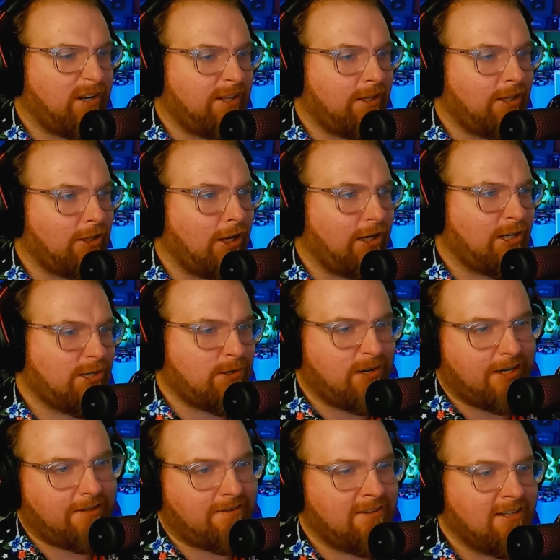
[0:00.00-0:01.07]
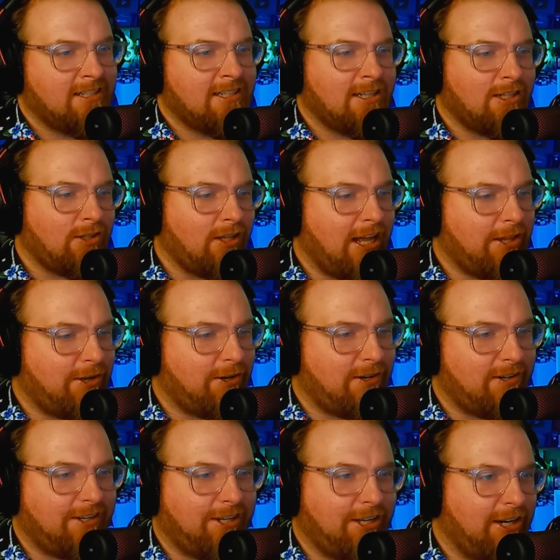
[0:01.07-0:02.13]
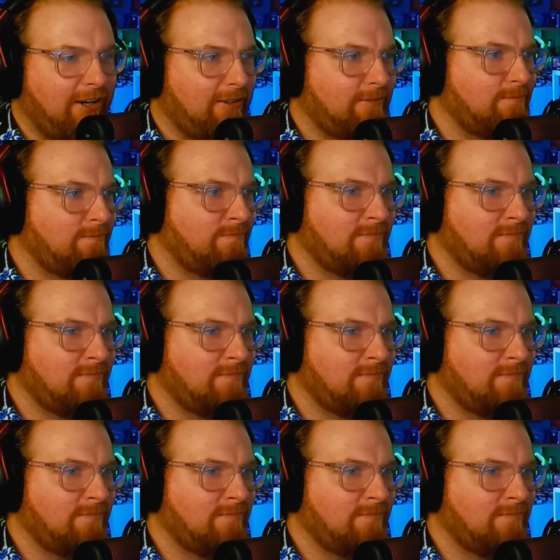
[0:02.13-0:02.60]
of the luxury leather, you know,